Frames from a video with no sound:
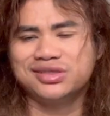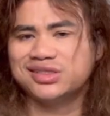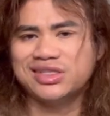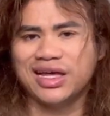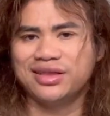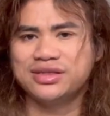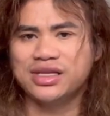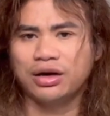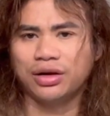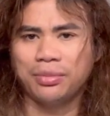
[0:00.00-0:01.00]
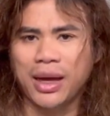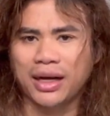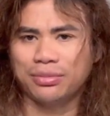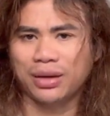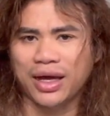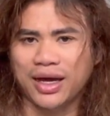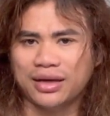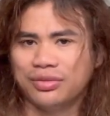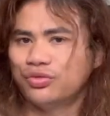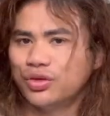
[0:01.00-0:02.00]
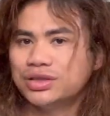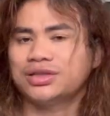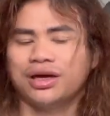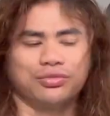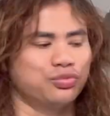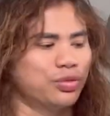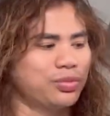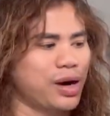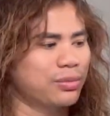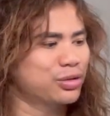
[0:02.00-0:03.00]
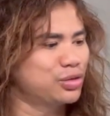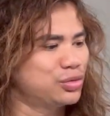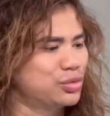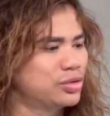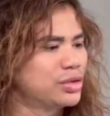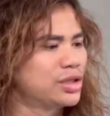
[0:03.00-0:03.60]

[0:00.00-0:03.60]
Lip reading: is just sand this down and matte it black, which I will probably do